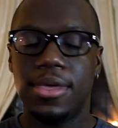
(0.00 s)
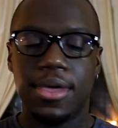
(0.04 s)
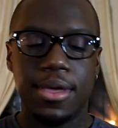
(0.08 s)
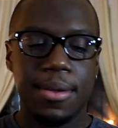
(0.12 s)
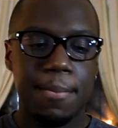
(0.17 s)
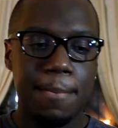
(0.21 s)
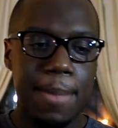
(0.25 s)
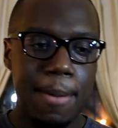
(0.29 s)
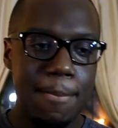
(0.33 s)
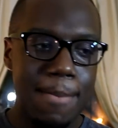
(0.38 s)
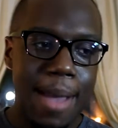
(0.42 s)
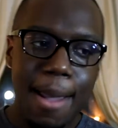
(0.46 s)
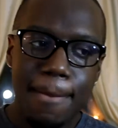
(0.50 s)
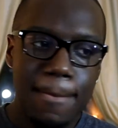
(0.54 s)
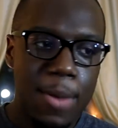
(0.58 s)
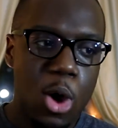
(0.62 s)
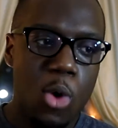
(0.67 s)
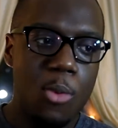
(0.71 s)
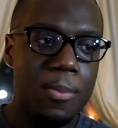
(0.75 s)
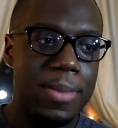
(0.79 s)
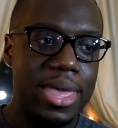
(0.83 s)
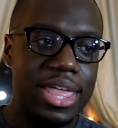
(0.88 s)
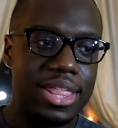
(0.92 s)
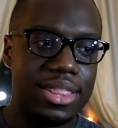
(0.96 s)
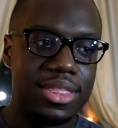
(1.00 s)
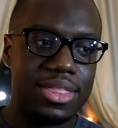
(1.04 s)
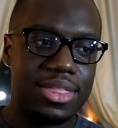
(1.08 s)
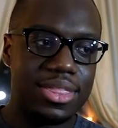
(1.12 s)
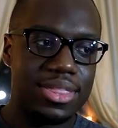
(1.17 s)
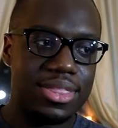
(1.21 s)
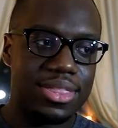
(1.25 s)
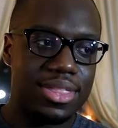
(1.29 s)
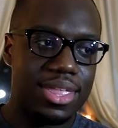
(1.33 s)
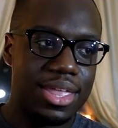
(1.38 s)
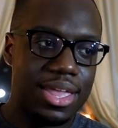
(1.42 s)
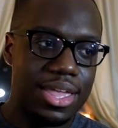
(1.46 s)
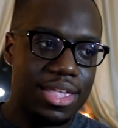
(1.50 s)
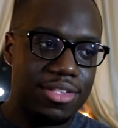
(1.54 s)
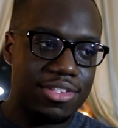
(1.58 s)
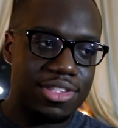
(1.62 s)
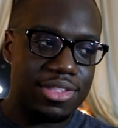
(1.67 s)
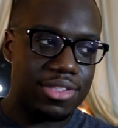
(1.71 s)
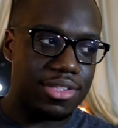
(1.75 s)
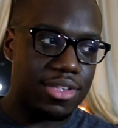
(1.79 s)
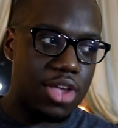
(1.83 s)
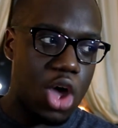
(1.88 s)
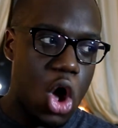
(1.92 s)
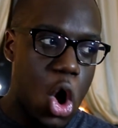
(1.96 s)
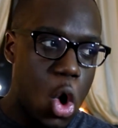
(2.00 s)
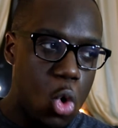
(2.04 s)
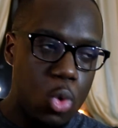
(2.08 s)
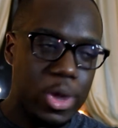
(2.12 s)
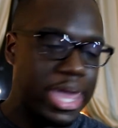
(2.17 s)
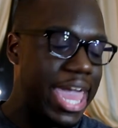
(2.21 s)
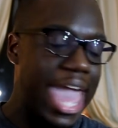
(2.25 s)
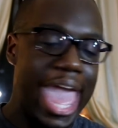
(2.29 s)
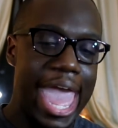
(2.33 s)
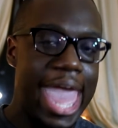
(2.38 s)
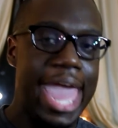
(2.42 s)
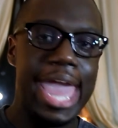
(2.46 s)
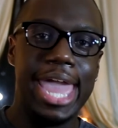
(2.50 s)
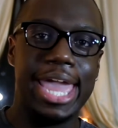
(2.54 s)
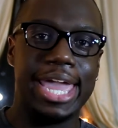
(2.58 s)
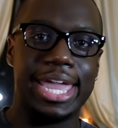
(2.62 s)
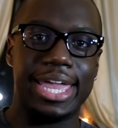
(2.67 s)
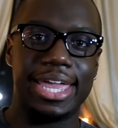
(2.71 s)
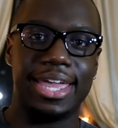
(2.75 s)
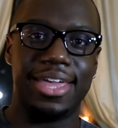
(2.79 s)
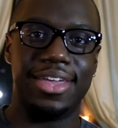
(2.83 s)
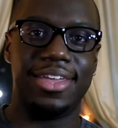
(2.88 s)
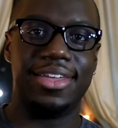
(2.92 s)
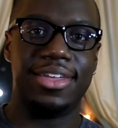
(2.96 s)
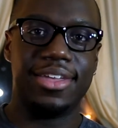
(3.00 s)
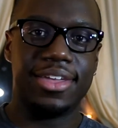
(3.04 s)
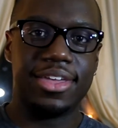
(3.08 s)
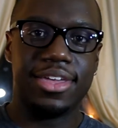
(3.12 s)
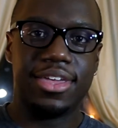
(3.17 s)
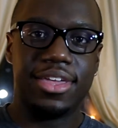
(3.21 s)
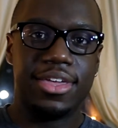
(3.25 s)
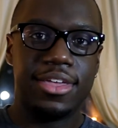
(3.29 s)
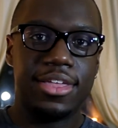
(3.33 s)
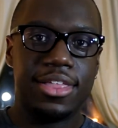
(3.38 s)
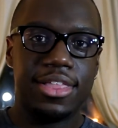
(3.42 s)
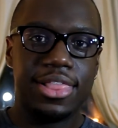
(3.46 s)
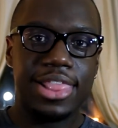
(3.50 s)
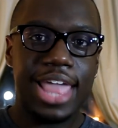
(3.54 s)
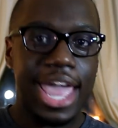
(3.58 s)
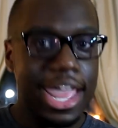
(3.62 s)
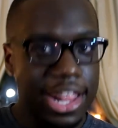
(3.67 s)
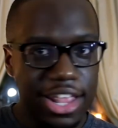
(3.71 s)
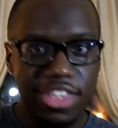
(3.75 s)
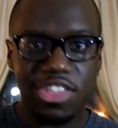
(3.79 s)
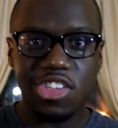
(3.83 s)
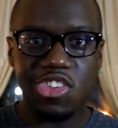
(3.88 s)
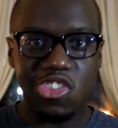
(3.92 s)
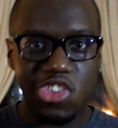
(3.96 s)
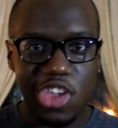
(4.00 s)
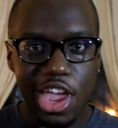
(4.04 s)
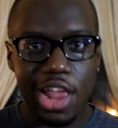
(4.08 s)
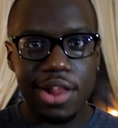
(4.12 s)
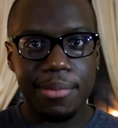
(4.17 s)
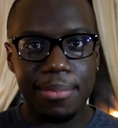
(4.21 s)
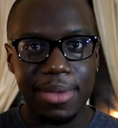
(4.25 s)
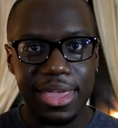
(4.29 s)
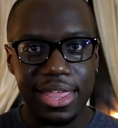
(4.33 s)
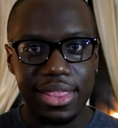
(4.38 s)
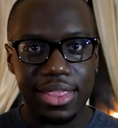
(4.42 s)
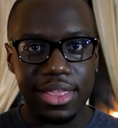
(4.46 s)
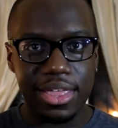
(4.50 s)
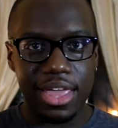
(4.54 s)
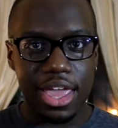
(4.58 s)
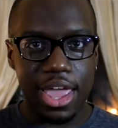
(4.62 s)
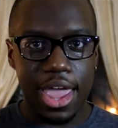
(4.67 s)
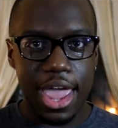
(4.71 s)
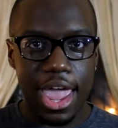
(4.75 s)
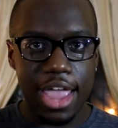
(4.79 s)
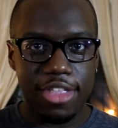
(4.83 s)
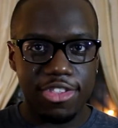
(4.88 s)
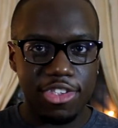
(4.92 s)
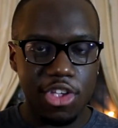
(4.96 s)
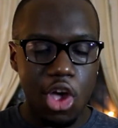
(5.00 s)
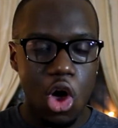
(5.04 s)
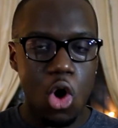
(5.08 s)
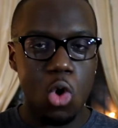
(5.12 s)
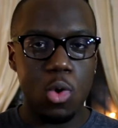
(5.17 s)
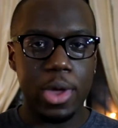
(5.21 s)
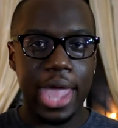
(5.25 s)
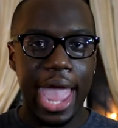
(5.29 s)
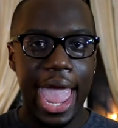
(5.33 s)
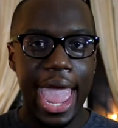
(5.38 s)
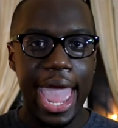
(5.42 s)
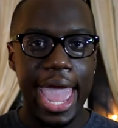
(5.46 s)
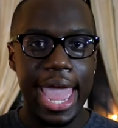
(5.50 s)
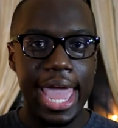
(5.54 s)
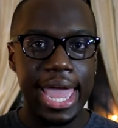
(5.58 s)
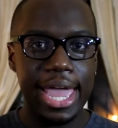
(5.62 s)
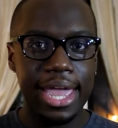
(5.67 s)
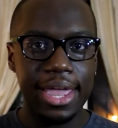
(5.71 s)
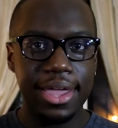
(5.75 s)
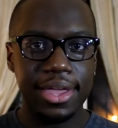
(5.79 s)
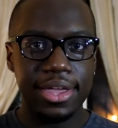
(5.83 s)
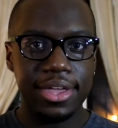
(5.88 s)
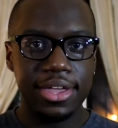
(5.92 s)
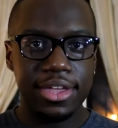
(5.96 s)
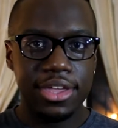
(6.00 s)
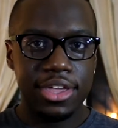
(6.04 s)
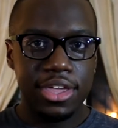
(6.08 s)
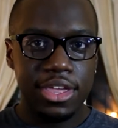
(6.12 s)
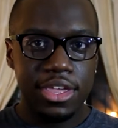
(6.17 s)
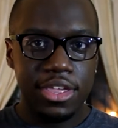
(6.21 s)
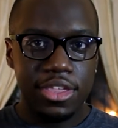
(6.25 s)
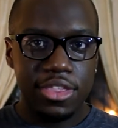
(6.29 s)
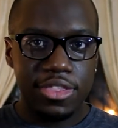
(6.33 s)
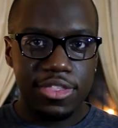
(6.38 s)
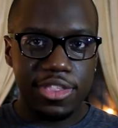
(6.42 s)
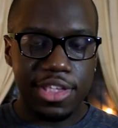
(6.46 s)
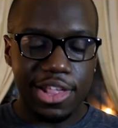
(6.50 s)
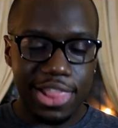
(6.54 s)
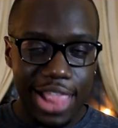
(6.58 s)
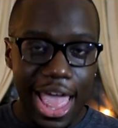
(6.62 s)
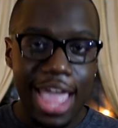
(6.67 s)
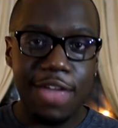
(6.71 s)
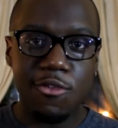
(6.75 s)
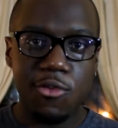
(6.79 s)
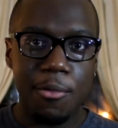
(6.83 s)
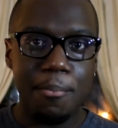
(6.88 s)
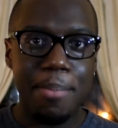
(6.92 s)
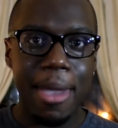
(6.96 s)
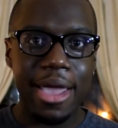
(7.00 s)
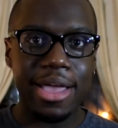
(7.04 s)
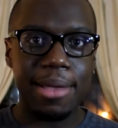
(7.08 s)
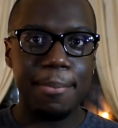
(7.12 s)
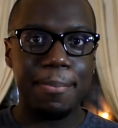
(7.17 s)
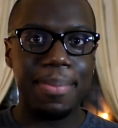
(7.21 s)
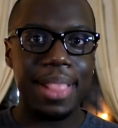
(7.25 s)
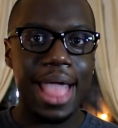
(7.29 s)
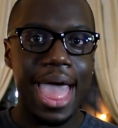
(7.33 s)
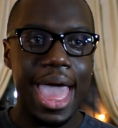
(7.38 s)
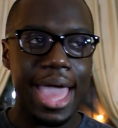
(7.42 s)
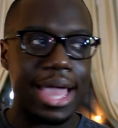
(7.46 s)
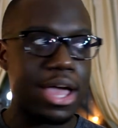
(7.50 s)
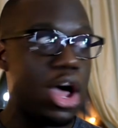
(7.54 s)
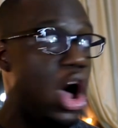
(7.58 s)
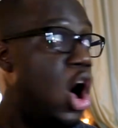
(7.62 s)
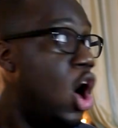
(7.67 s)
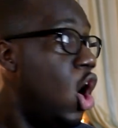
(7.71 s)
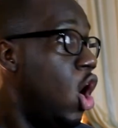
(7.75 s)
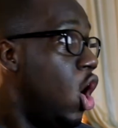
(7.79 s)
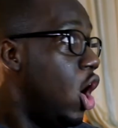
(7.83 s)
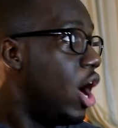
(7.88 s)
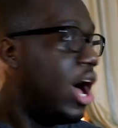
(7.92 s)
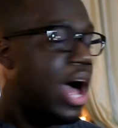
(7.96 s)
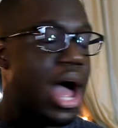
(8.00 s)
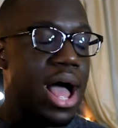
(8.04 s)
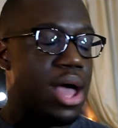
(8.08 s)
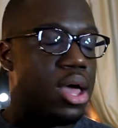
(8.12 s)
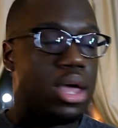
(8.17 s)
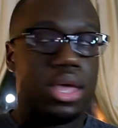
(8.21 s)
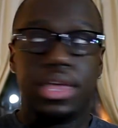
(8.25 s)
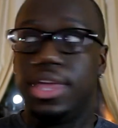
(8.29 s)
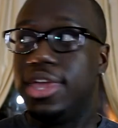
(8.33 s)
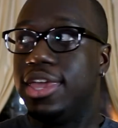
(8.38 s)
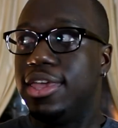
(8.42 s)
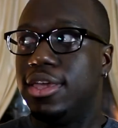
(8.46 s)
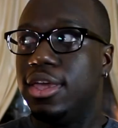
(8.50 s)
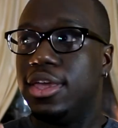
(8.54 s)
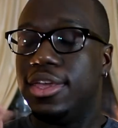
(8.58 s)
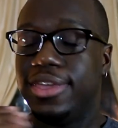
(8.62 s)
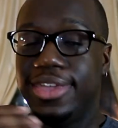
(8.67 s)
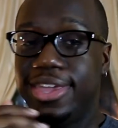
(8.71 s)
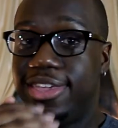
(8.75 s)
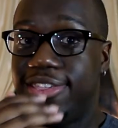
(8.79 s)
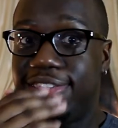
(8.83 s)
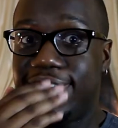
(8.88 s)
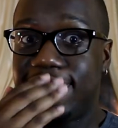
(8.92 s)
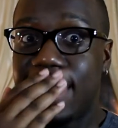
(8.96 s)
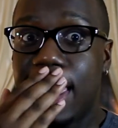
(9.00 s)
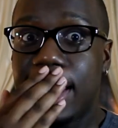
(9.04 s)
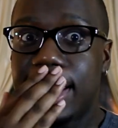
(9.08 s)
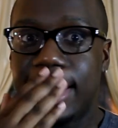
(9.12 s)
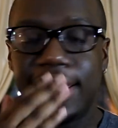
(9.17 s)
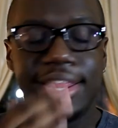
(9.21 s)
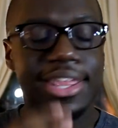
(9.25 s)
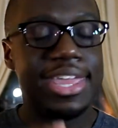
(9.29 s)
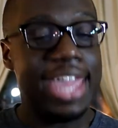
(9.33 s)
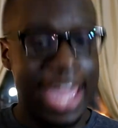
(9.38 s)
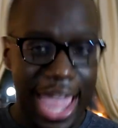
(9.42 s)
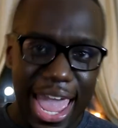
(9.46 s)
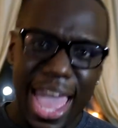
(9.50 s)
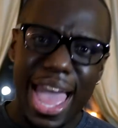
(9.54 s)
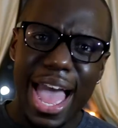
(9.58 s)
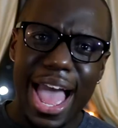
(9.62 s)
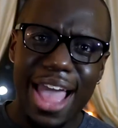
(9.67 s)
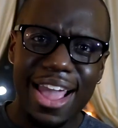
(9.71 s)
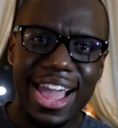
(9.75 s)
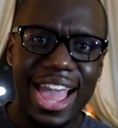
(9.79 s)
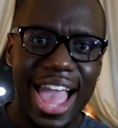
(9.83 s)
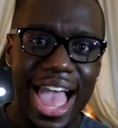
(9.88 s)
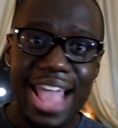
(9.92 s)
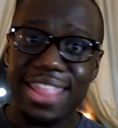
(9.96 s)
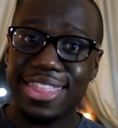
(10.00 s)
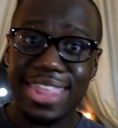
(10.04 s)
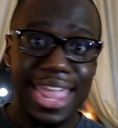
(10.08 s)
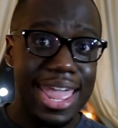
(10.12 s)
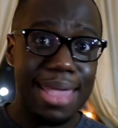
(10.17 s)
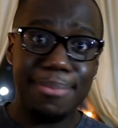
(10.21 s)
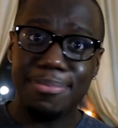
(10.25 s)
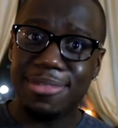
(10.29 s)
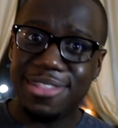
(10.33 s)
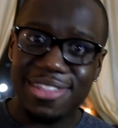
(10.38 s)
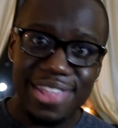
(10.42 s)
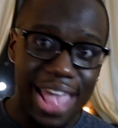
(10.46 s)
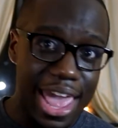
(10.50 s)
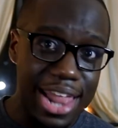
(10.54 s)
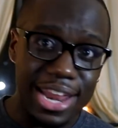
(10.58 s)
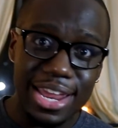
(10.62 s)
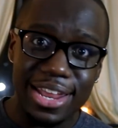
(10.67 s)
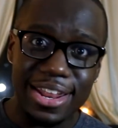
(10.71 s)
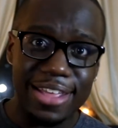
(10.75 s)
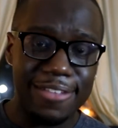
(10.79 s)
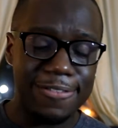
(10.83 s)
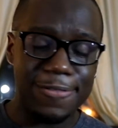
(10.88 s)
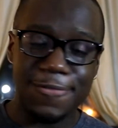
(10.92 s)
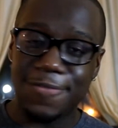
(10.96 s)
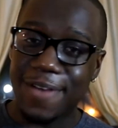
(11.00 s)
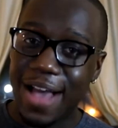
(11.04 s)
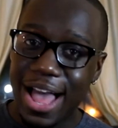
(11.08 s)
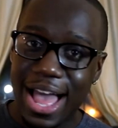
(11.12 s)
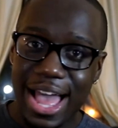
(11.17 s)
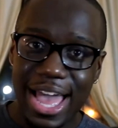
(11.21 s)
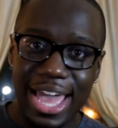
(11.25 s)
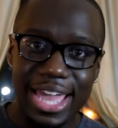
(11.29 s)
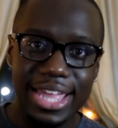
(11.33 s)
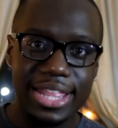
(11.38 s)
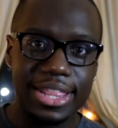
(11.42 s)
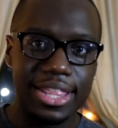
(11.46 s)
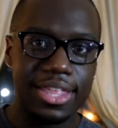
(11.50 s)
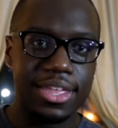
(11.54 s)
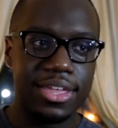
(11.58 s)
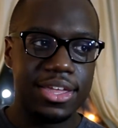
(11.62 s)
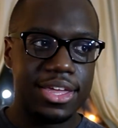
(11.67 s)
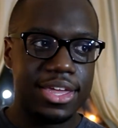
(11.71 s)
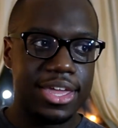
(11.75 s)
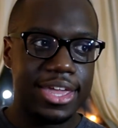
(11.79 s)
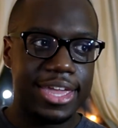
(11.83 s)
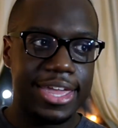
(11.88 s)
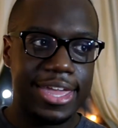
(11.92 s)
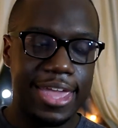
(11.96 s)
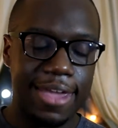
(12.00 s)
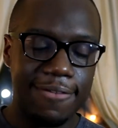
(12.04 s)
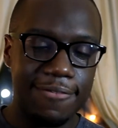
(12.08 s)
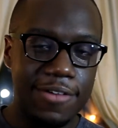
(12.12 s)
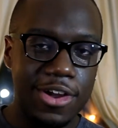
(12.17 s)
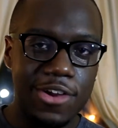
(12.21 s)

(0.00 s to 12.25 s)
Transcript: But my moment is okay. Ladies and gentlemen, it's okay to like Rebecca Black. He said it. Yeah, I goddamn said it. It's fine. Give her